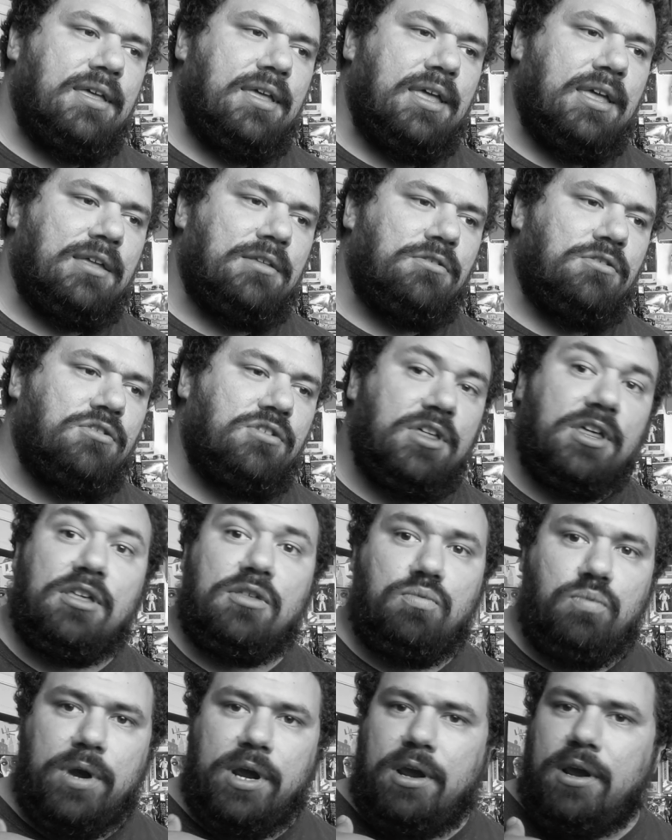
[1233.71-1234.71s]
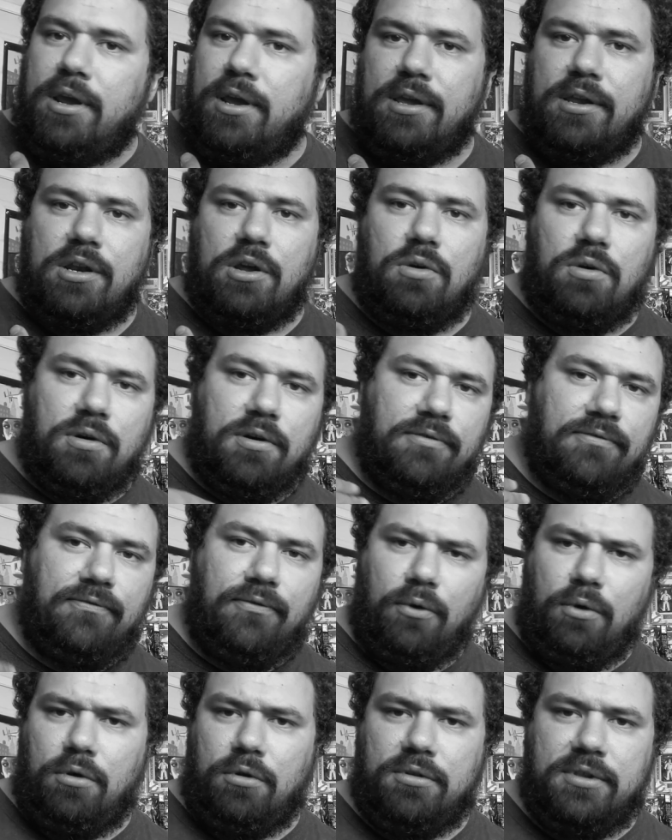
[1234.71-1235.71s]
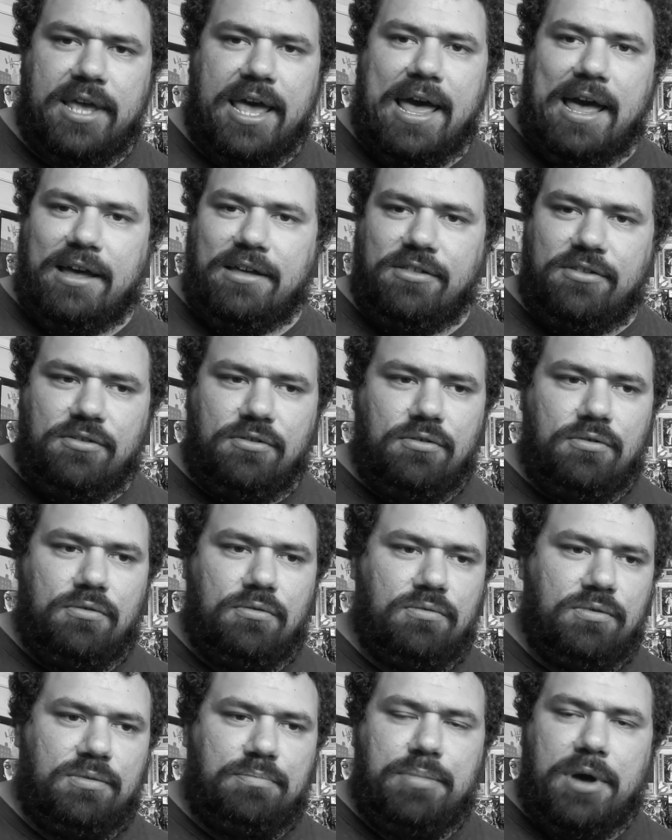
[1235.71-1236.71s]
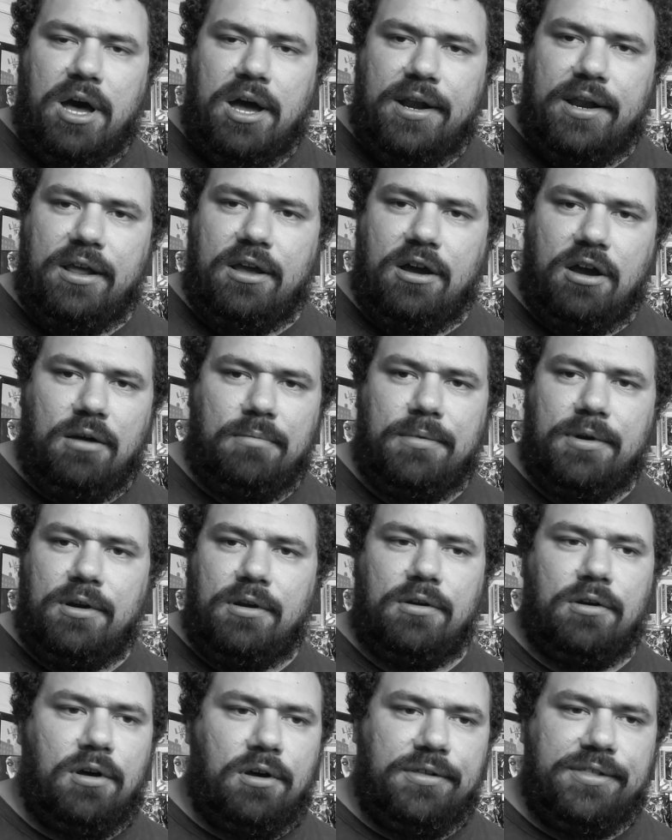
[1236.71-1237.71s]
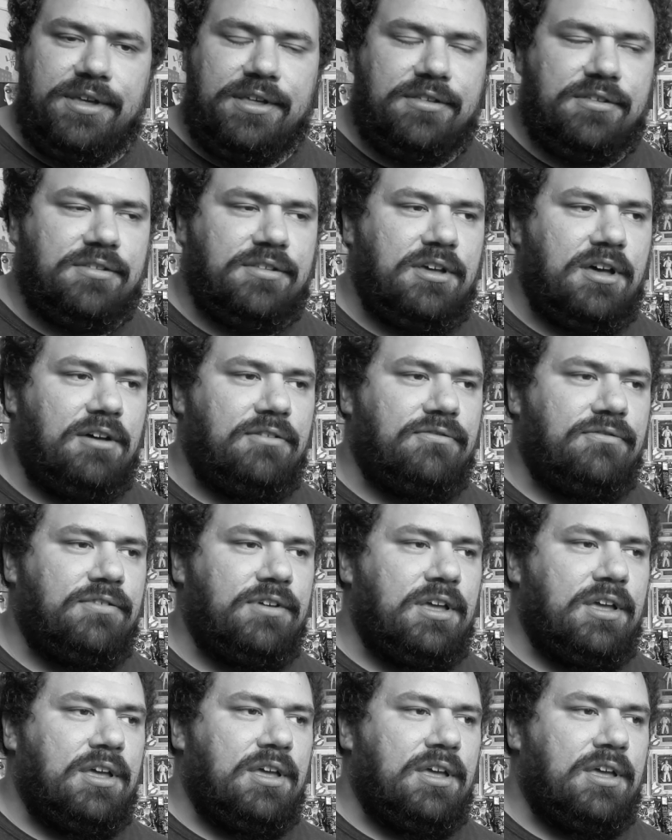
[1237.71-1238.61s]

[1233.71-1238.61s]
and she's wearing, a full tack suit with body armor and all this stuff.